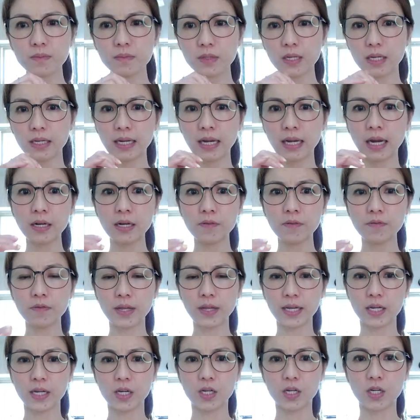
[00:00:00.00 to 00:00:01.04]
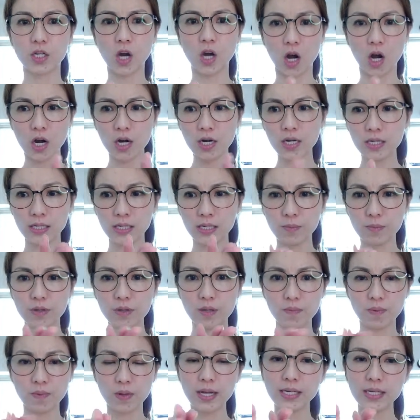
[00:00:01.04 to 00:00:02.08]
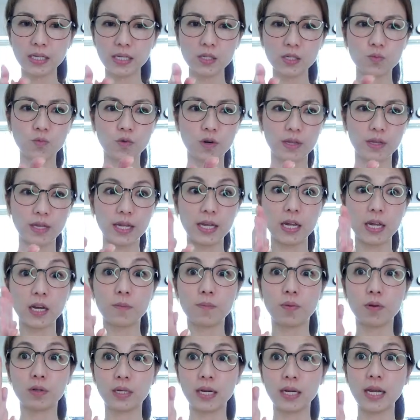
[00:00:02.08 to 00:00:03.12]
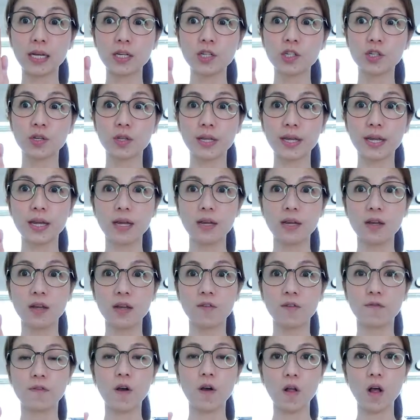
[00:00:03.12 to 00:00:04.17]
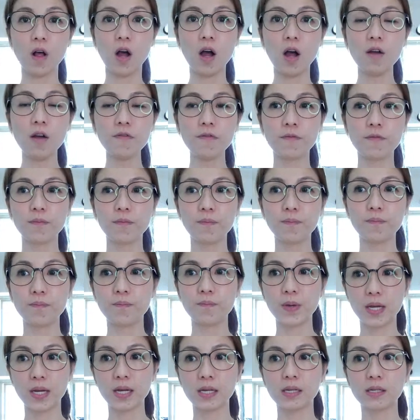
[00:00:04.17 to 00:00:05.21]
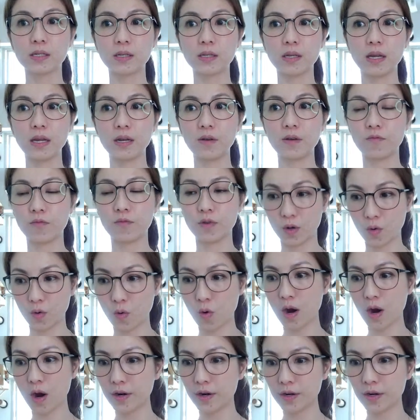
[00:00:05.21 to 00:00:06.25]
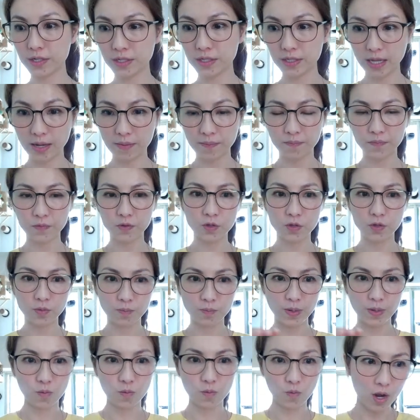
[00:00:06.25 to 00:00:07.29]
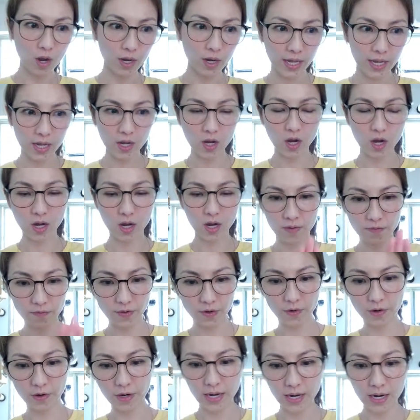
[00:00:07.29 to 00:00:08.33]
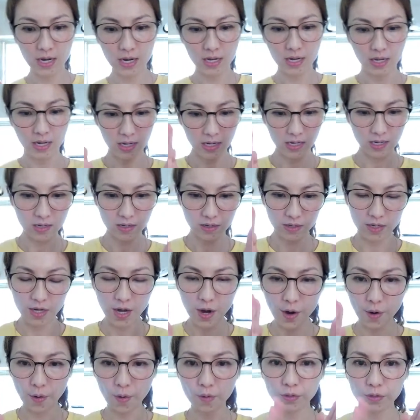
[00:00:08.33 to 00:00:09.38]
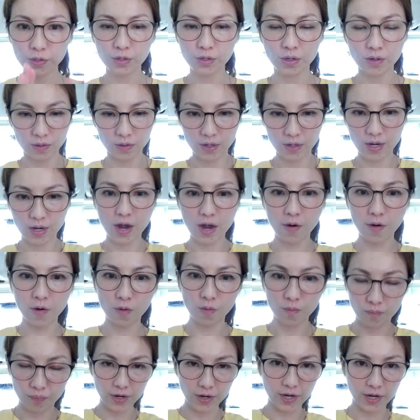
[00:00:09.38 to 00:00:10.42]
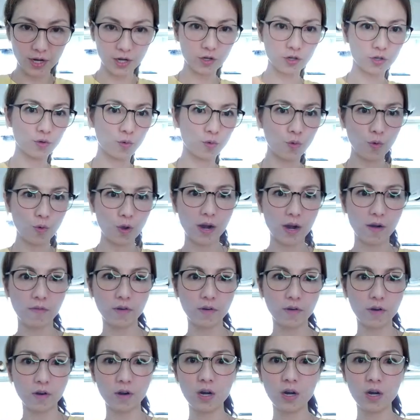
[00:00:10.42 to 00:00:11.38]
kind of like guard some of the places where they could potentially fall off because it requires them to be walking on a very narrow bridge or whatever.